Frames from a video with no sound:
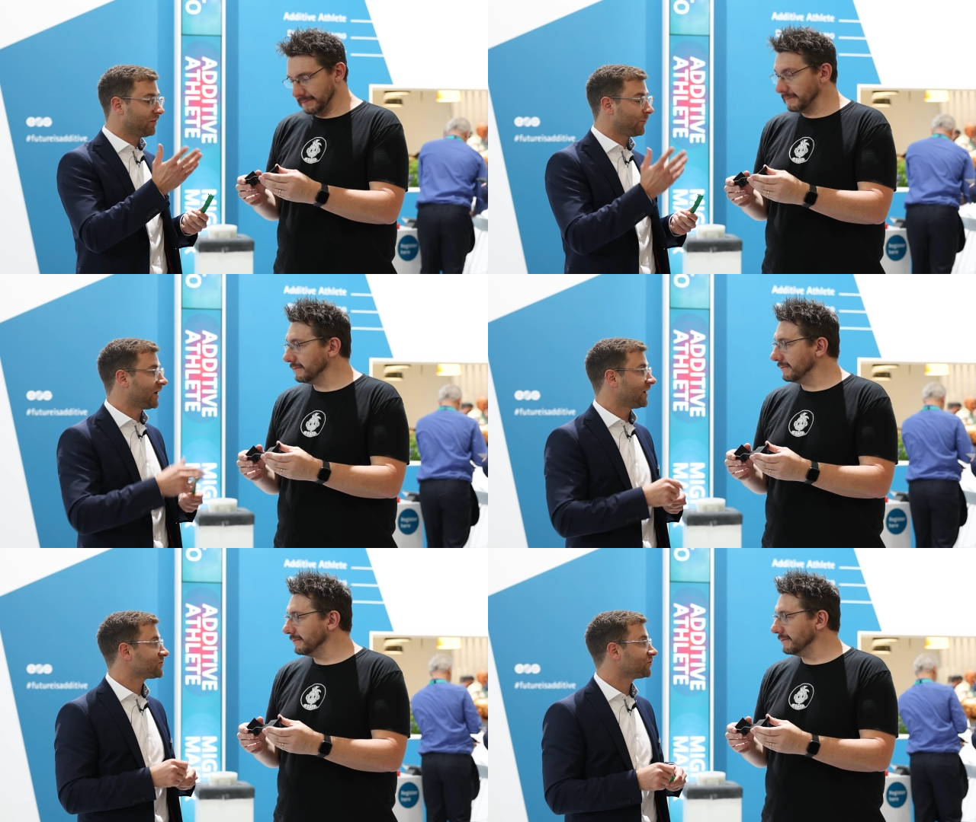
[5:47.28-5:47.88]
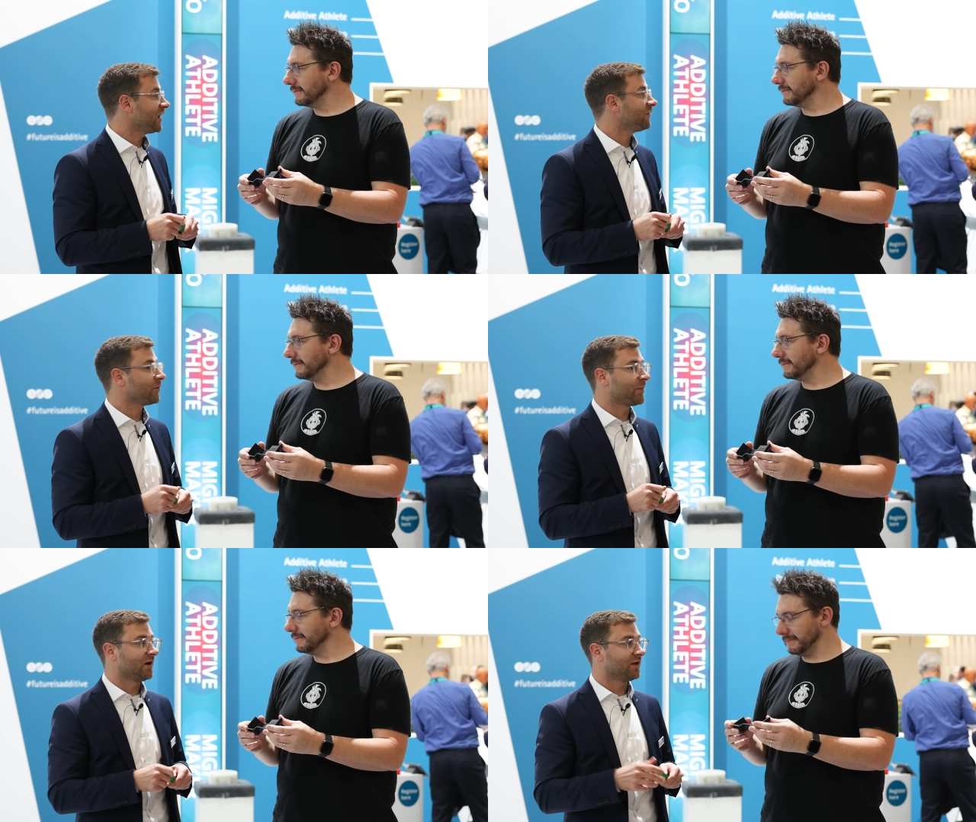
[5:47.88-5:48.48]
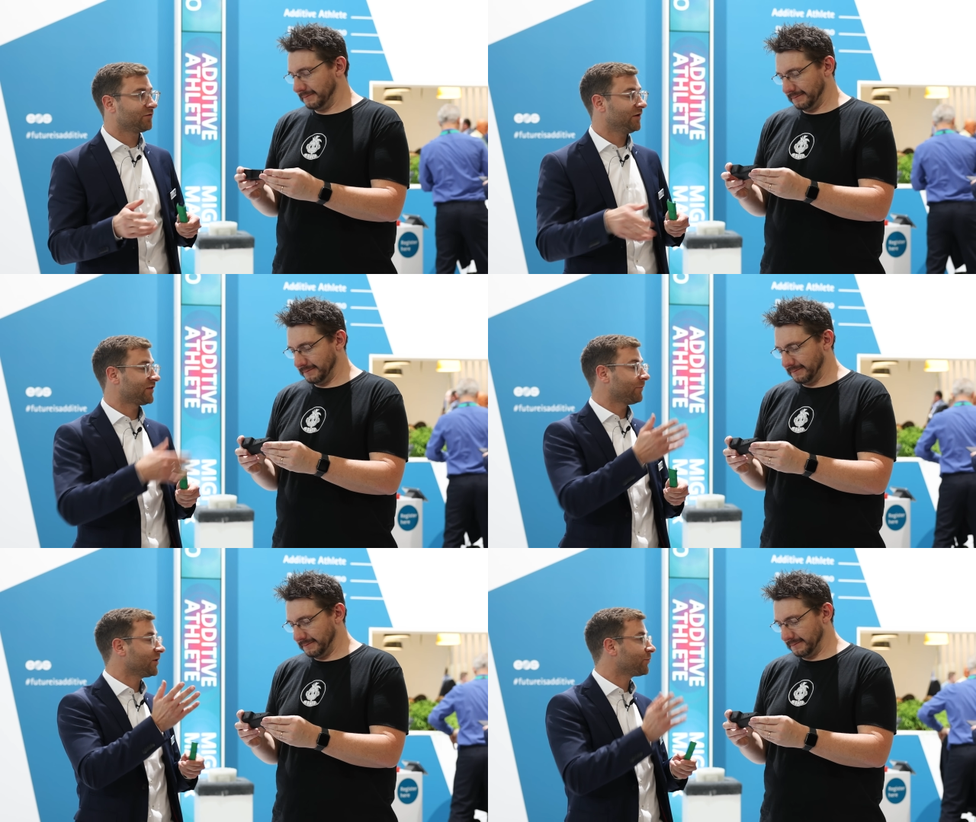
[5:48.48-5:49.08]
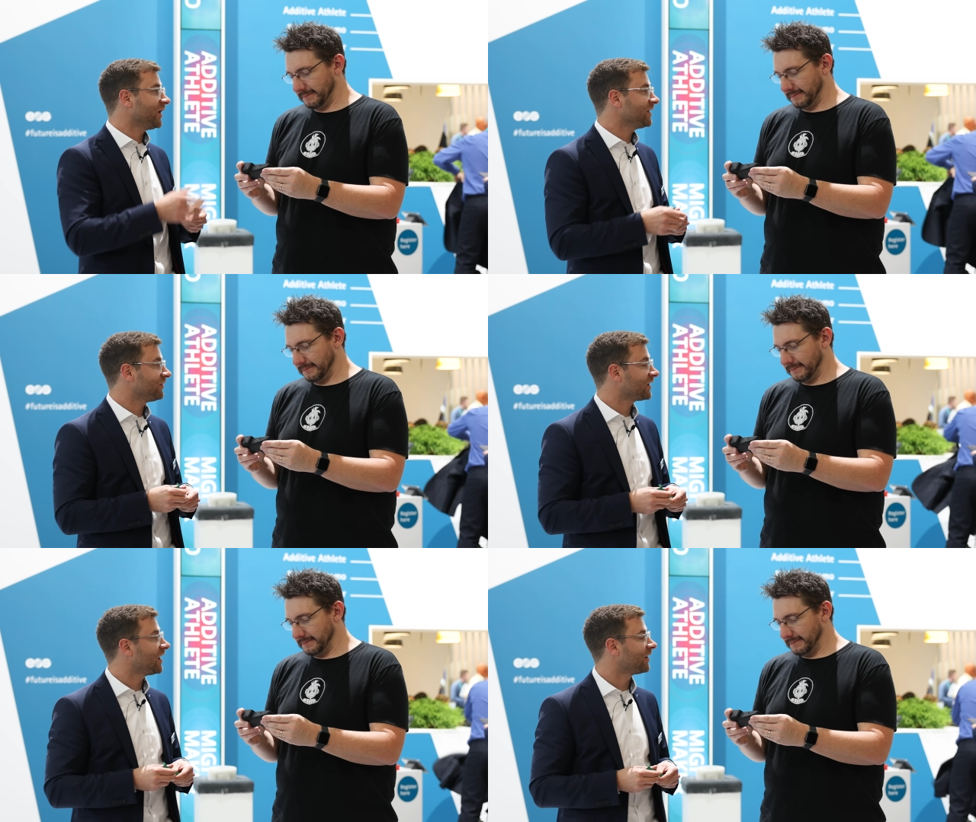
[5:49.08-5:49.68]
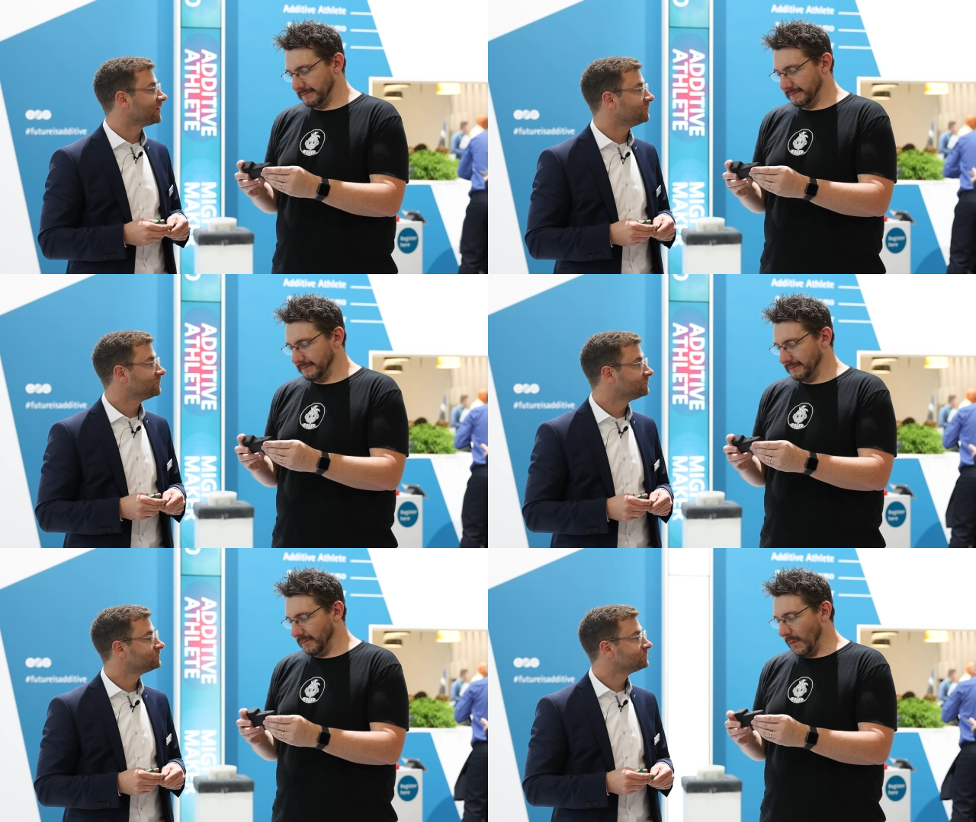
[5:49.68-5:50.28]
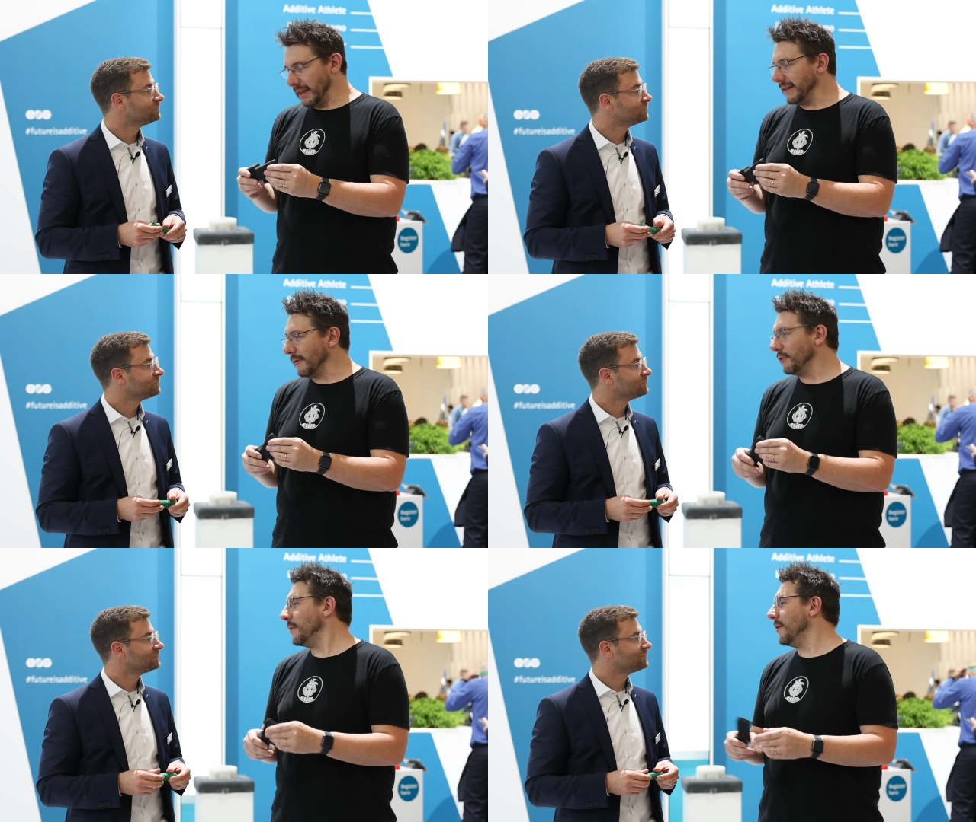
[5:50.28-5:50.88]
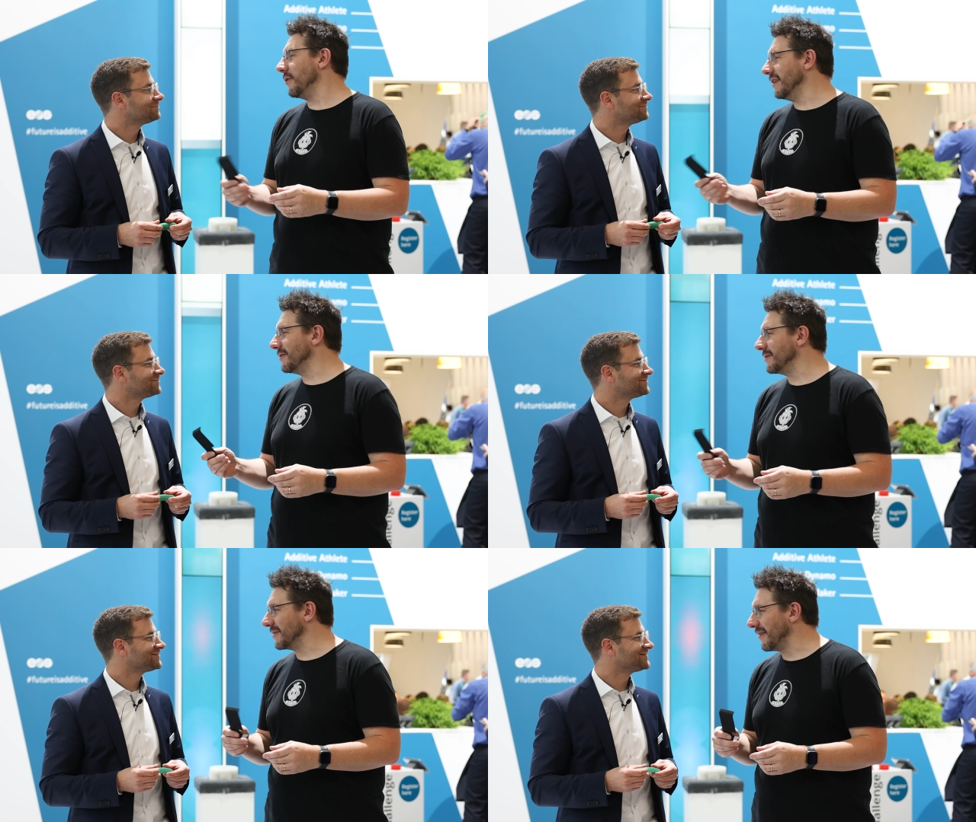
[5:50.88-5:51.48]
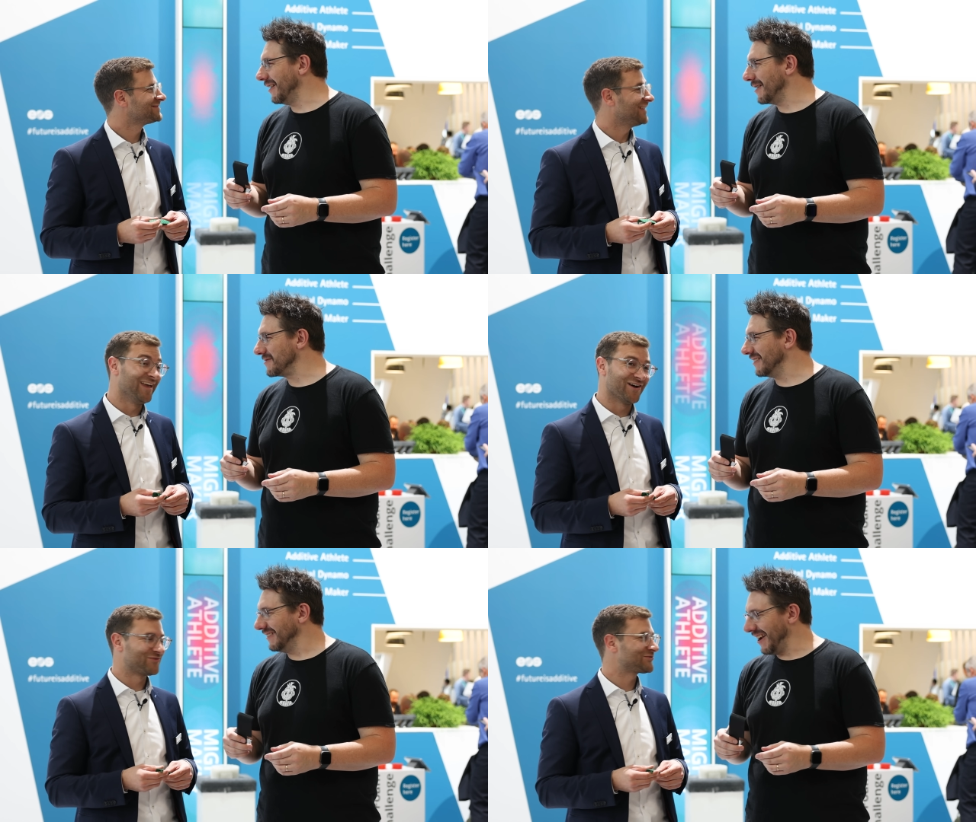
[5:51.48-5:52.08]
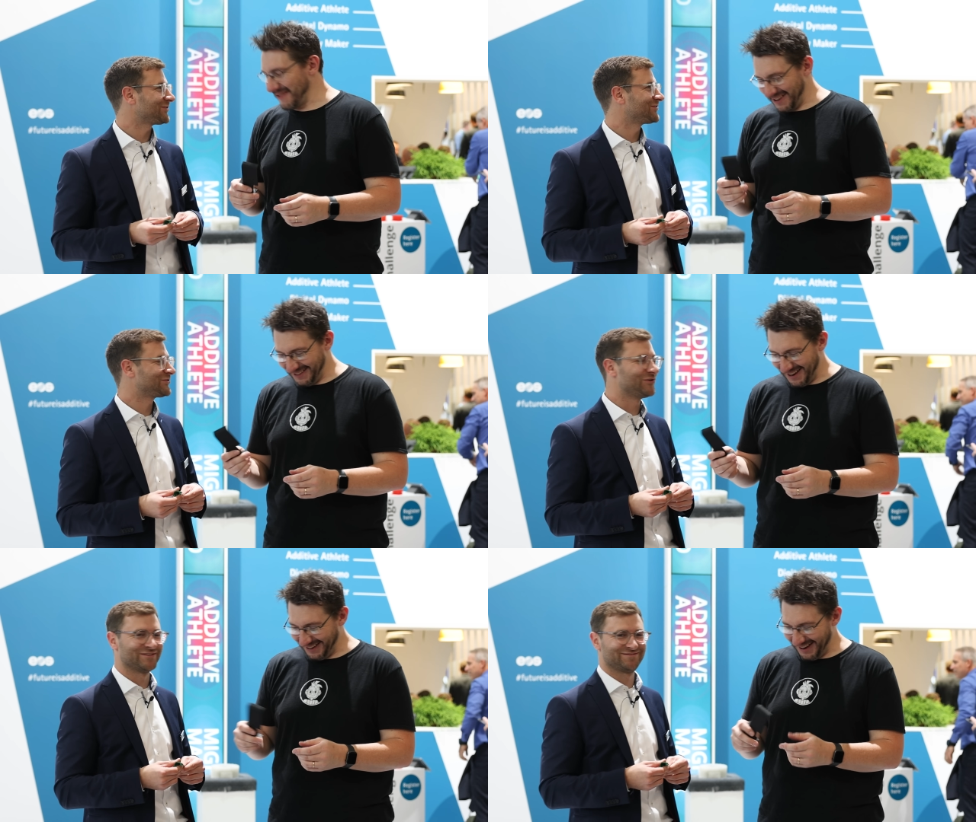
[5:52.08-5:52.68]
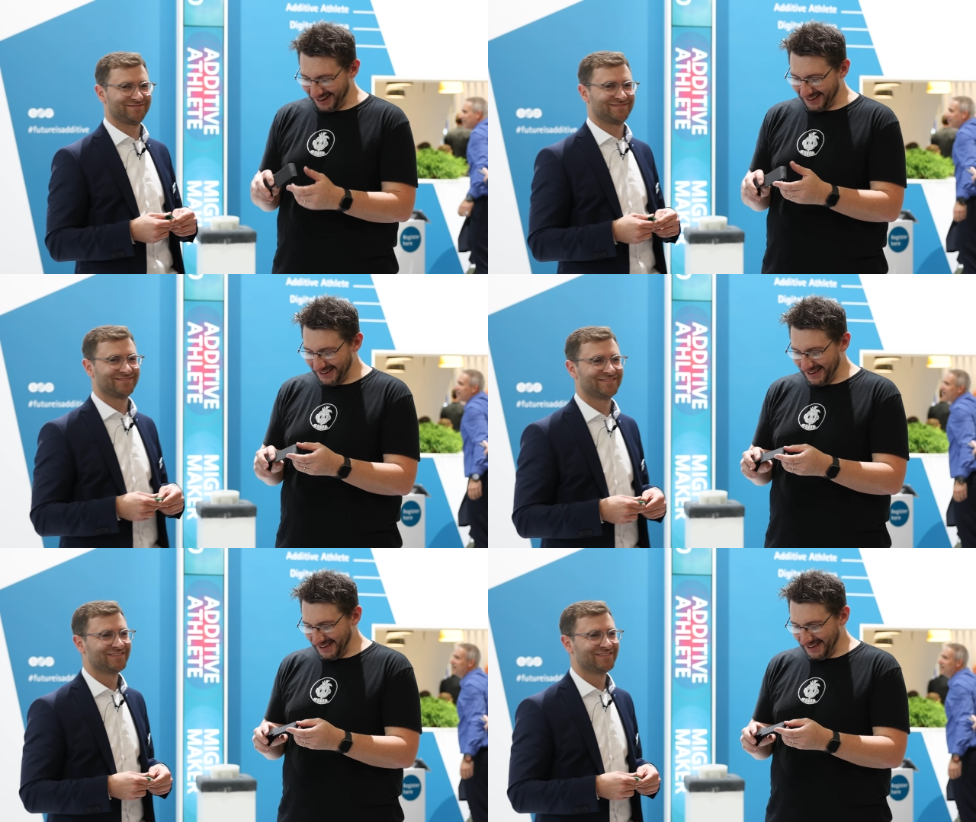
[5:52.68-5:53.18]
Speaker 1: get the parts or to have the parts if something break at the car.
Speaker 2: I like that. Well, 3D printing is always a great option. Yeah, I mean, sure. yeah. yeah.